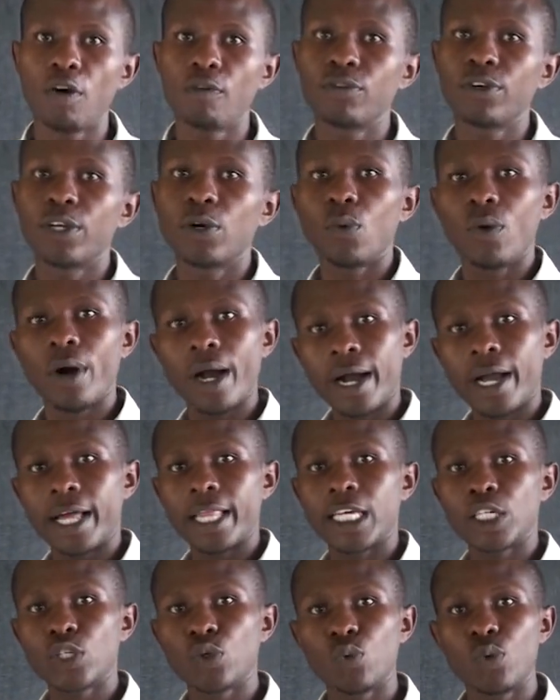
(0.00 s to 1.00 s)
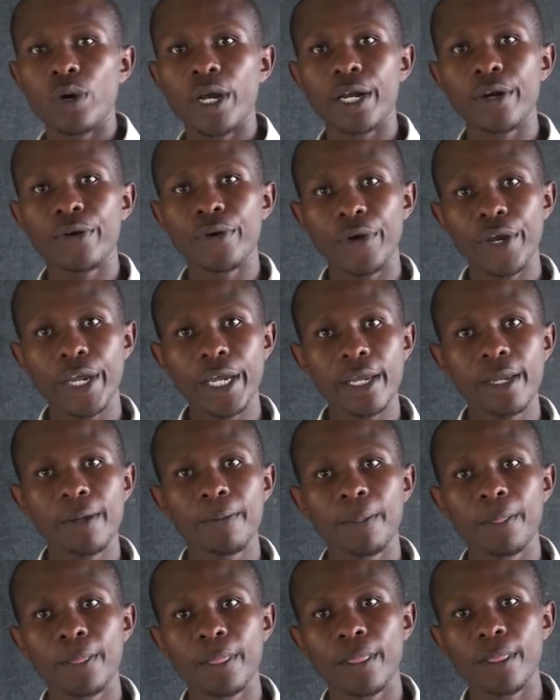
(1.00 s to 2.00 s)
of the work that we are
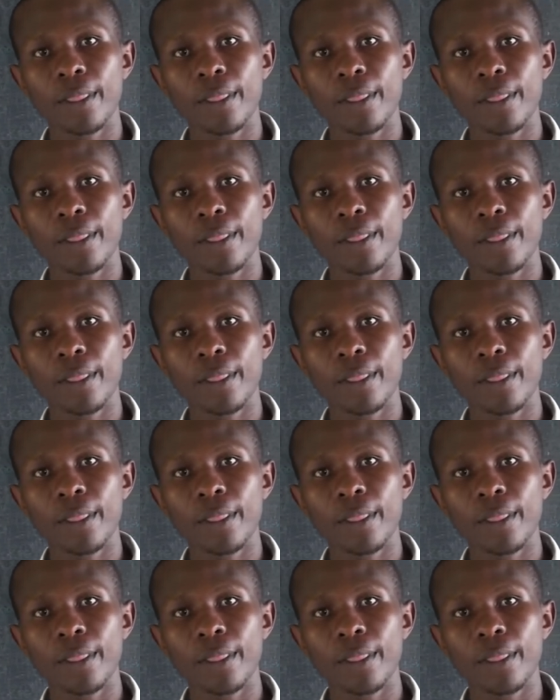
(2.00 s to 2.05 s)
doing.